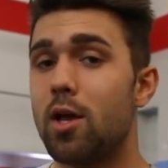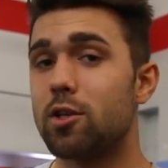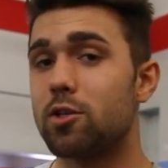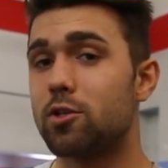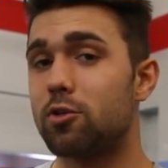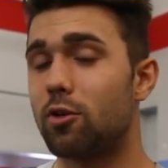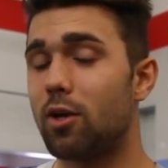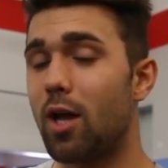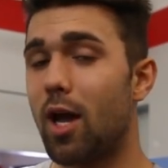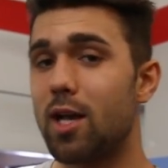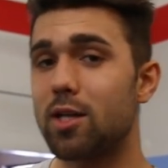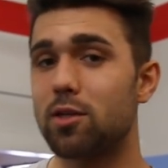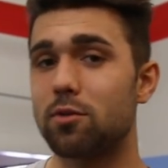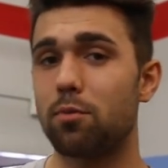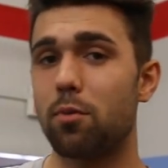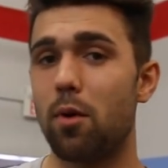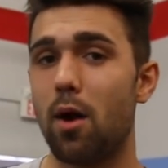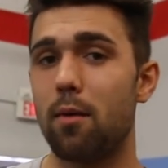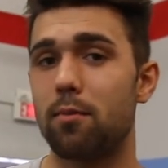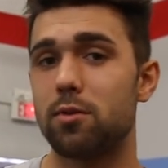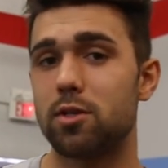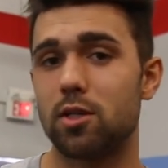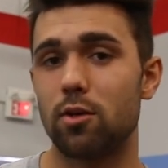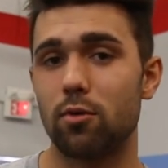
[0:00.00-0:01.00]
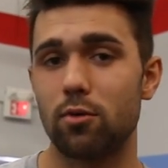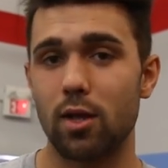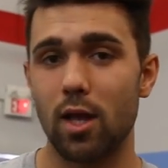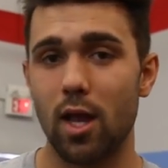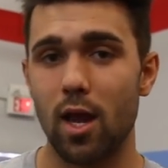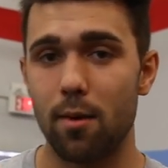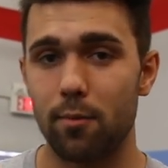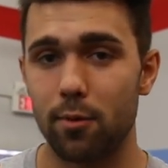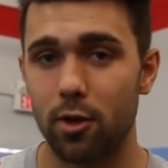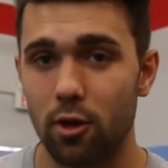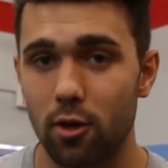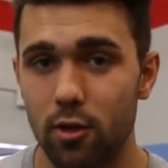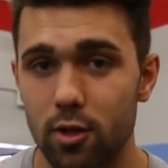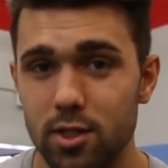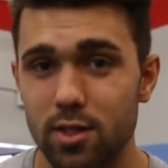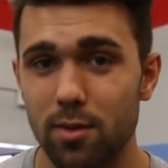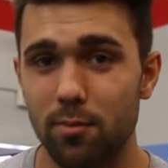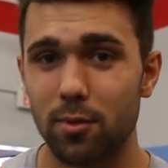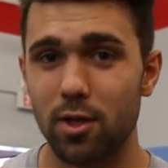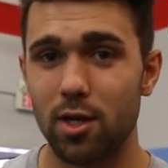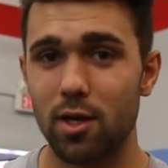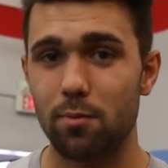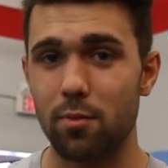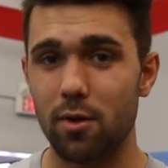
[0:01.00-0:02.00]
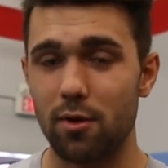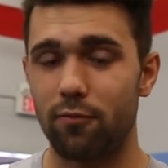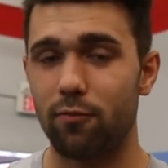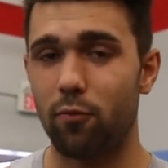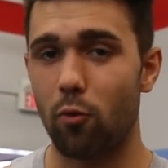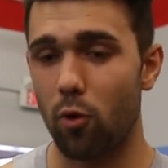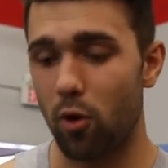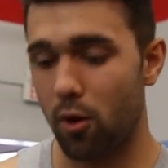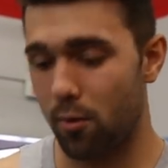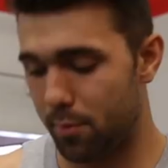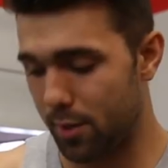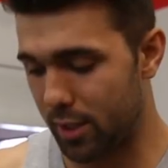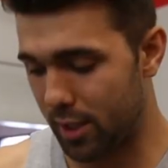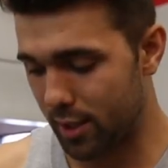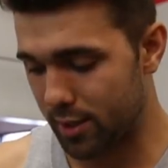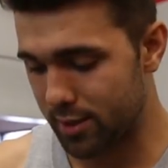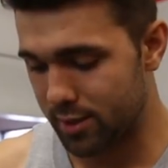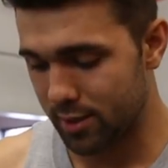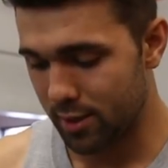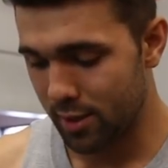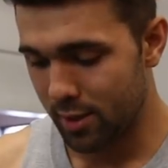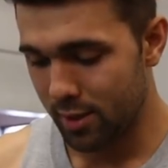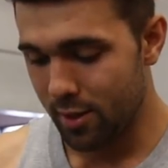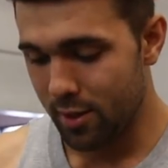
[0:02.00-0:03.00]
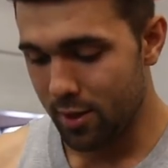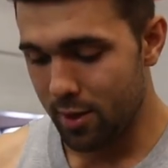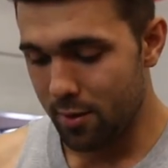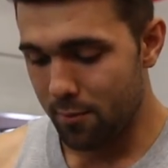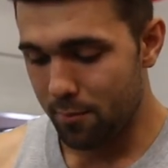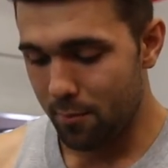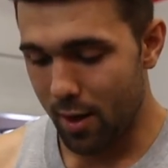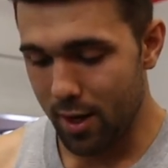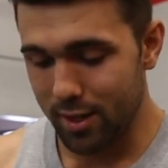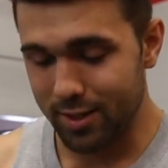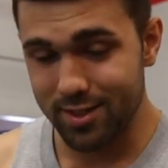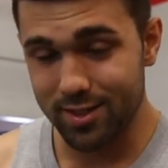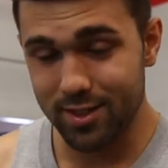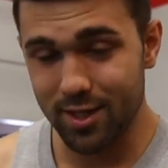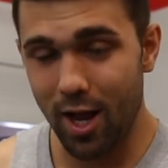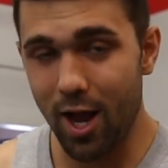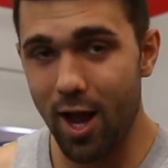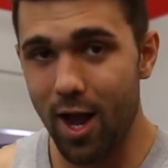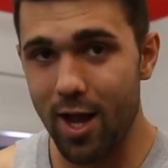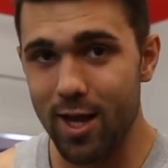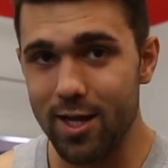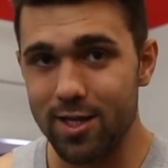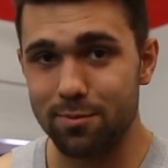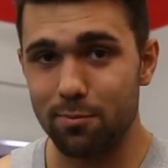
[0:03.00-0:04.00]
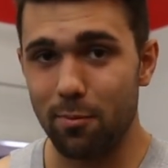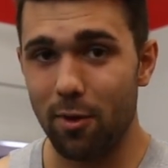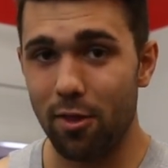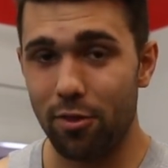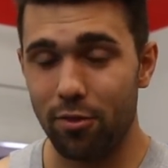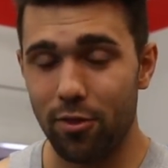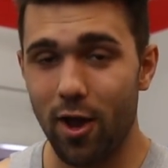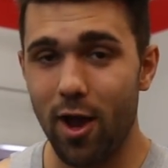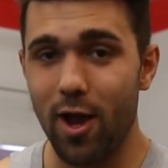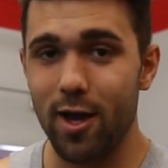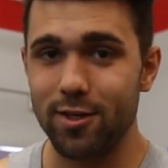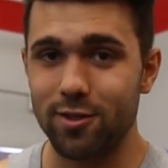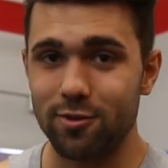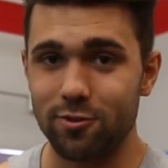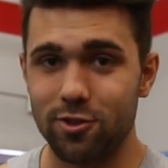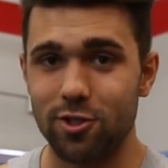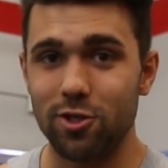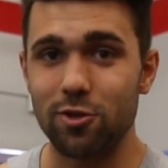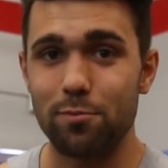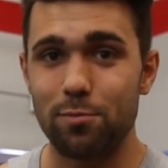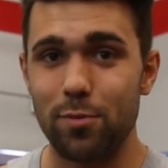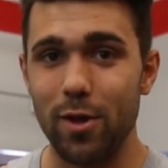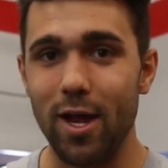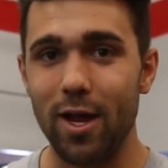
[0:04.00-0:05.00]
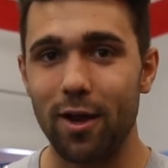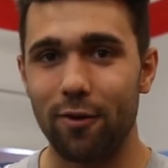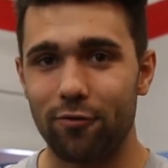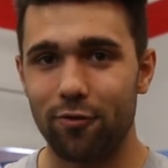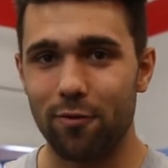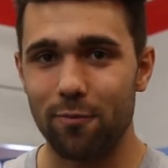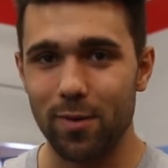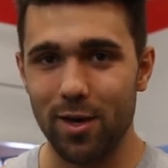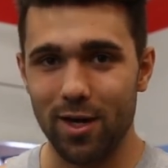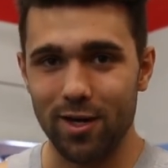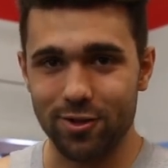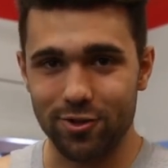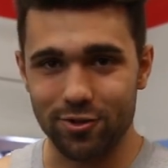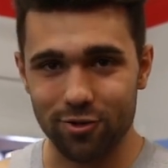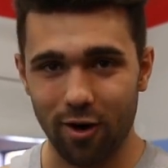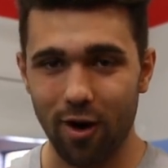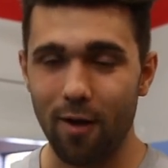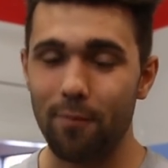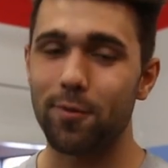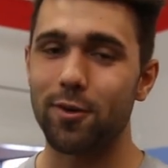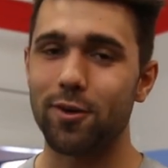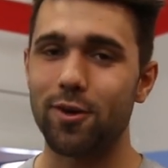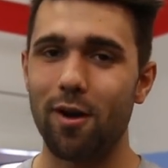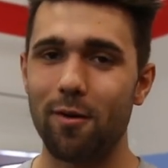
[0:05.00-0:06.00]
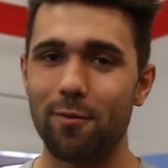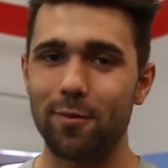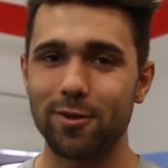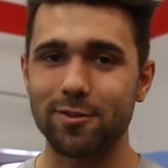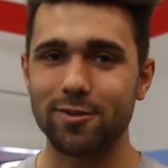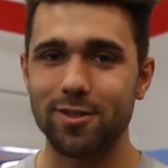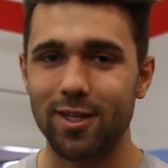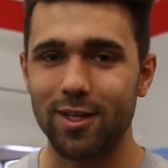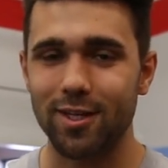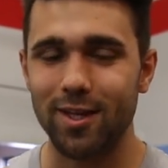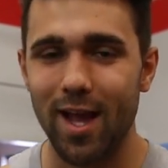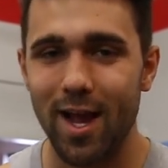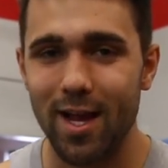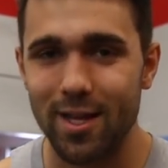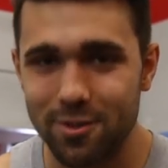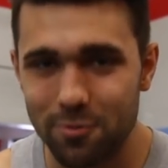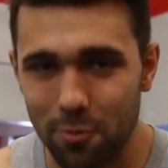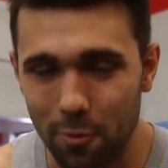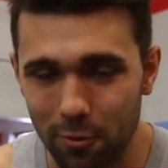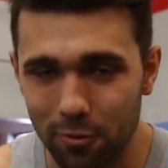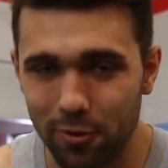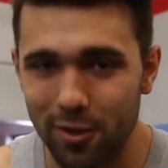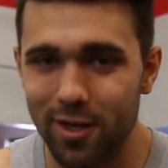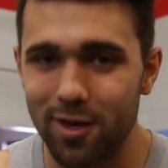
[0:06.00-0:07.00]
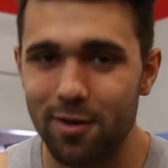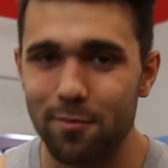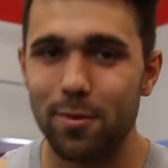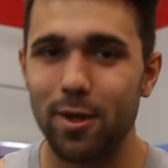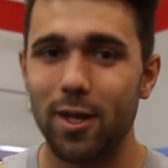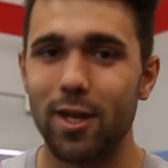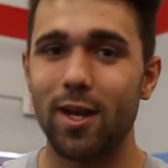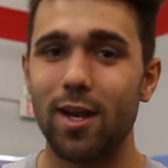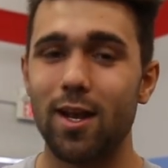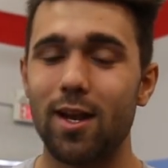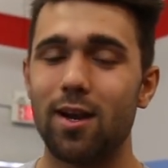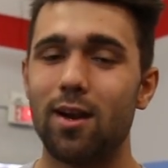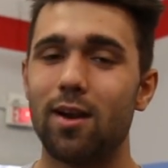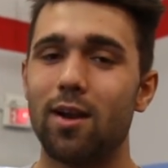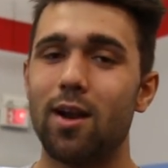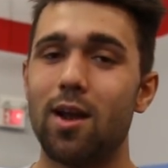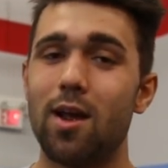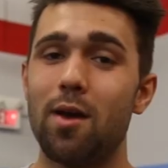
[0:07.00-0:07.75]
So you guys will probably see with the hammer curls, I'm leaning a bit forward because my sides, my thighs are too big for me to drop the dumbbells like that, so I'll lean a bit in.